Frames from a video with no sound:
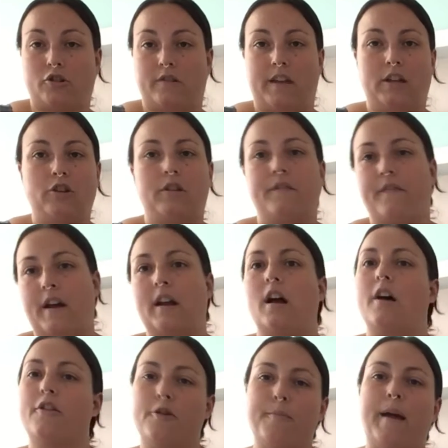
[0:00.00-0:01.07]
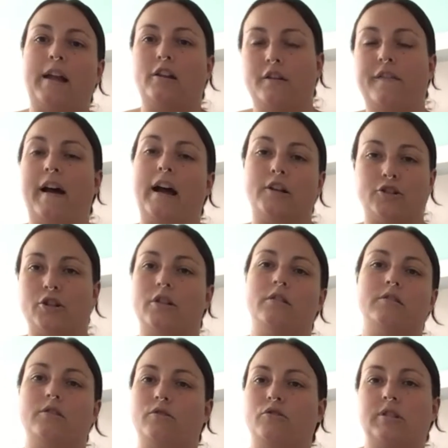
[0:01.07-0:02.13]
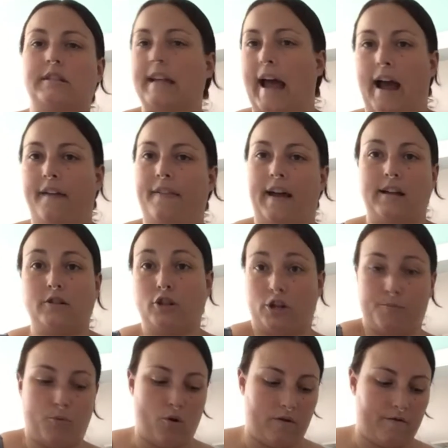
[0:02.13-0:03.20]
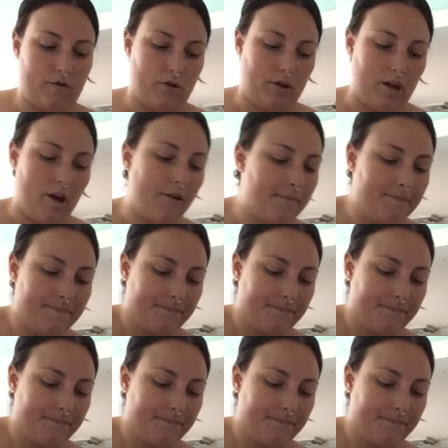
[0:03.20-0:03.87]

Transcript: Then you can find other manufacturers. You just add that to your portfolio.